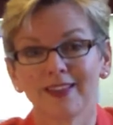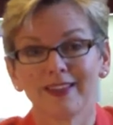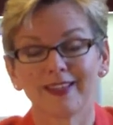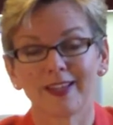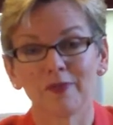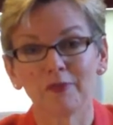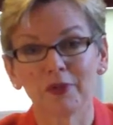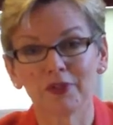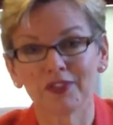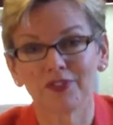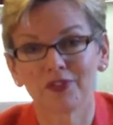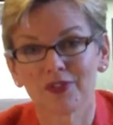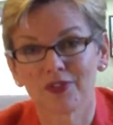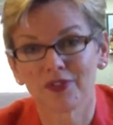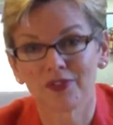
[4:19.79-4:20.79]
that they put
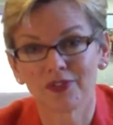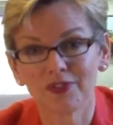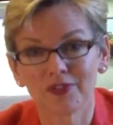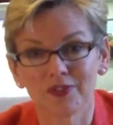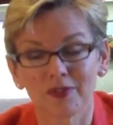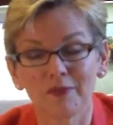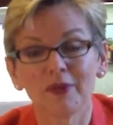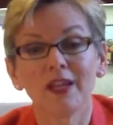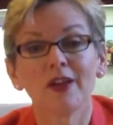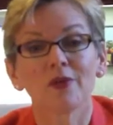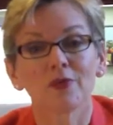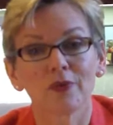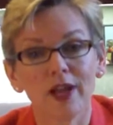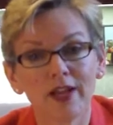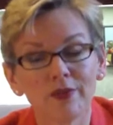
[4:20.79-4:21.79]
into the system
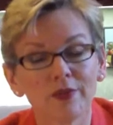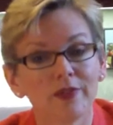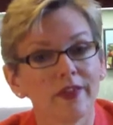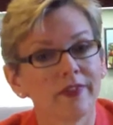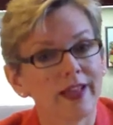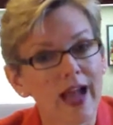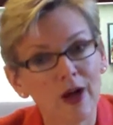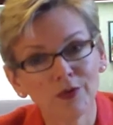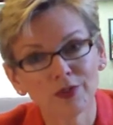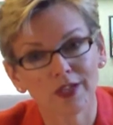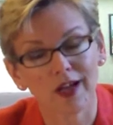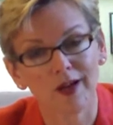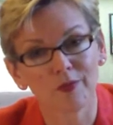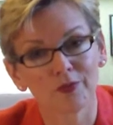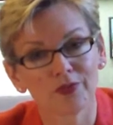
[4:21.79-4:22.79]
rather than the
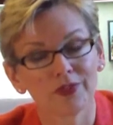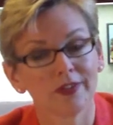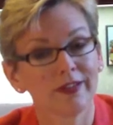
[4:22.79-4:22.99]
outcomes,